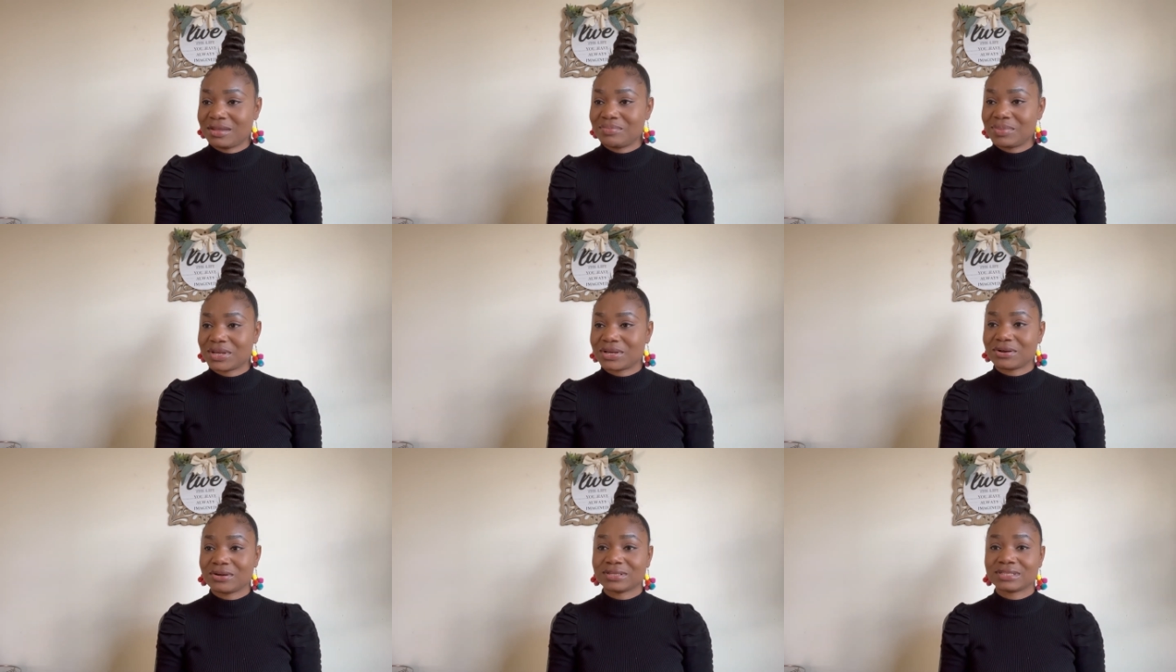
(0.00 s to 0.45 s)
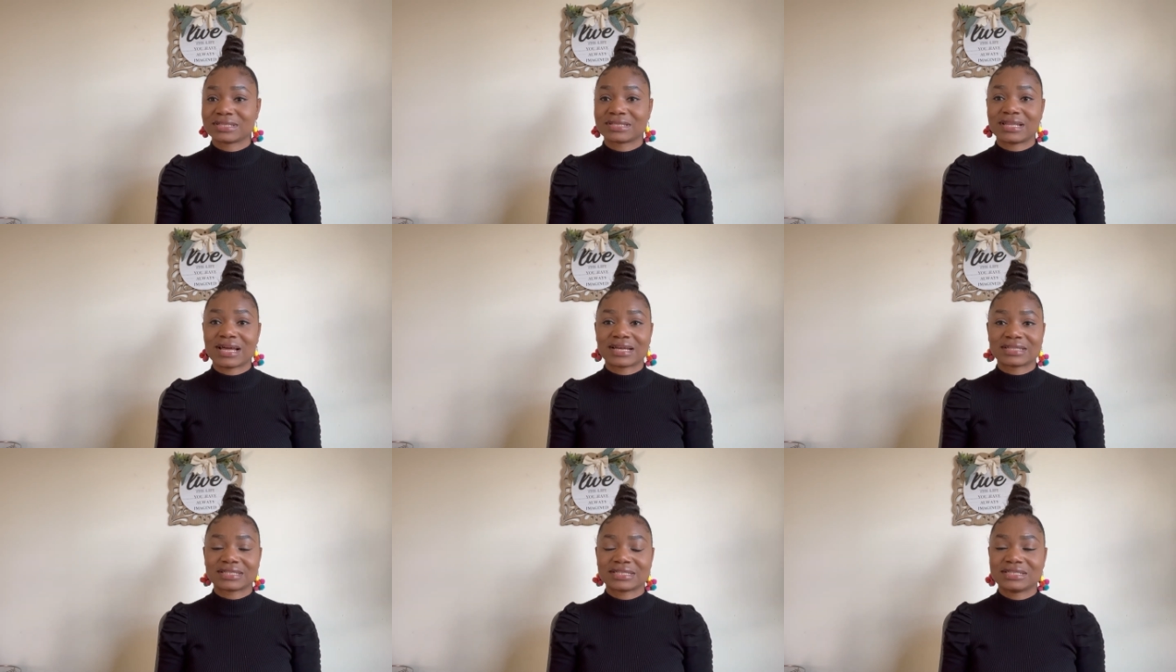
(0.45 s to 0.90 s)
because
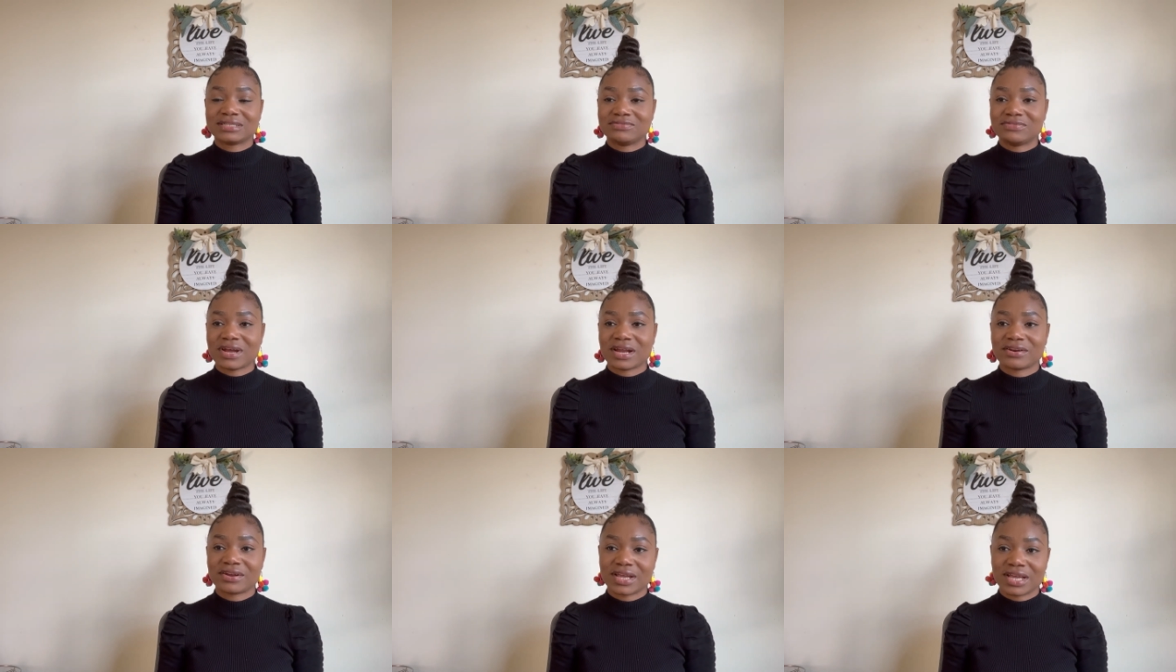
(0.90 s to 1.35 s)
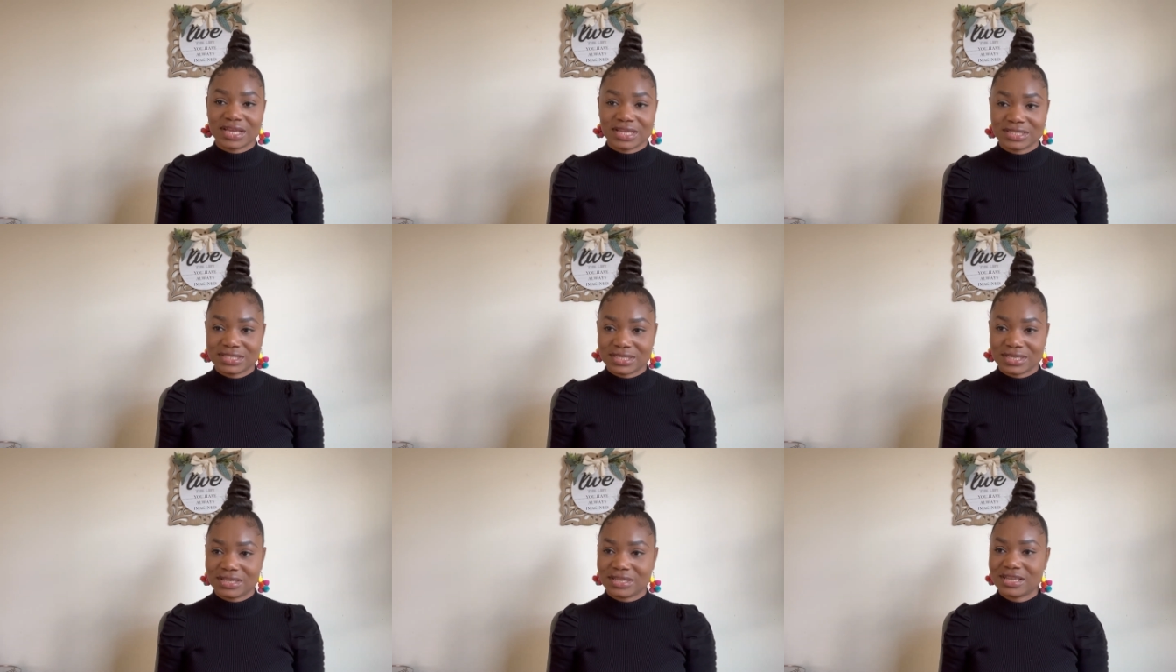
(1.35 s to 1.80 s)
that is very
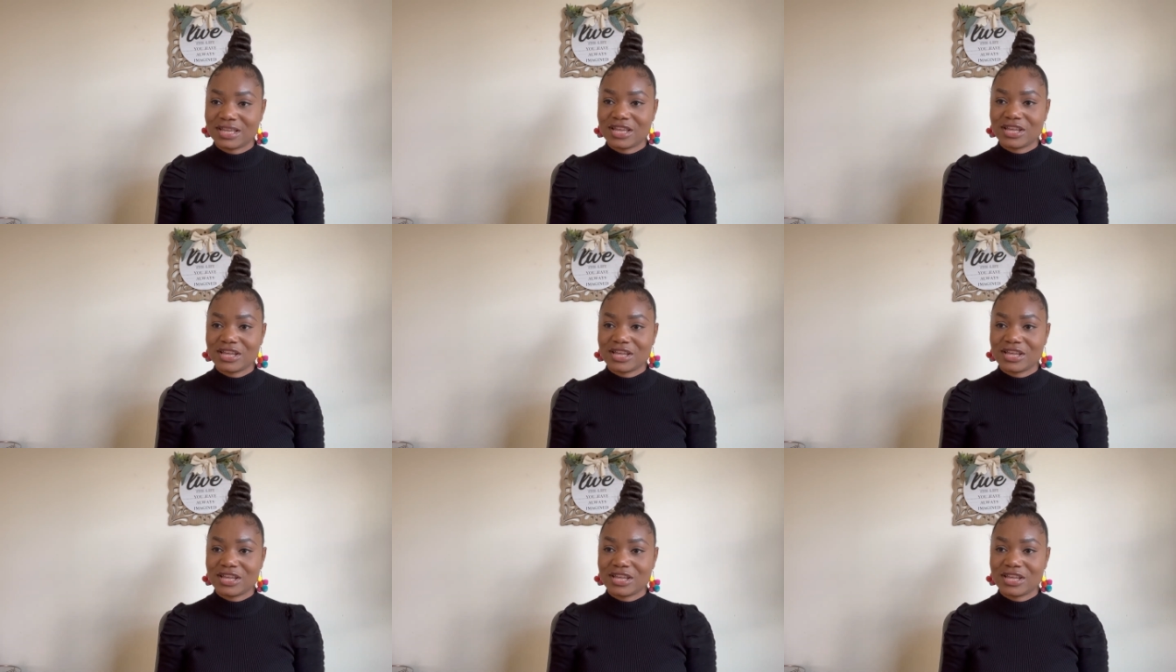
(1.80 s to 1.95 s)
easy.